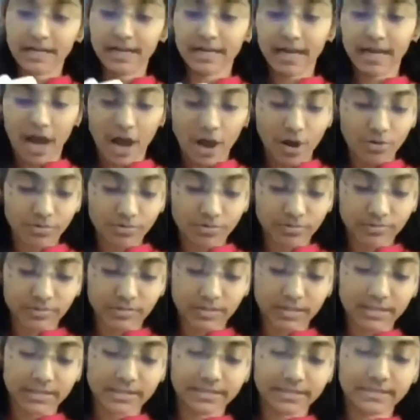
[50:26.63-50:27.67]
Now
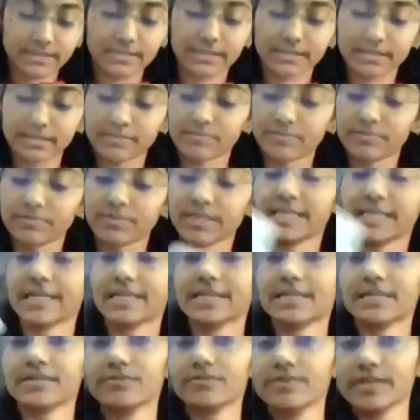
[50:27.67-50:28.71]

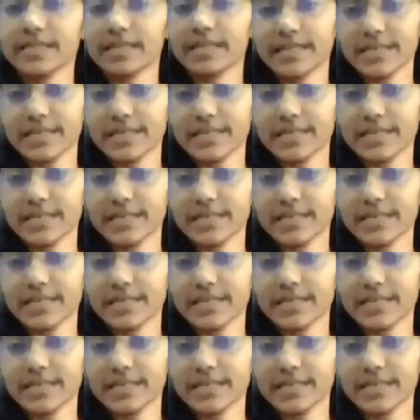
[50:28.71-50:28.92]
the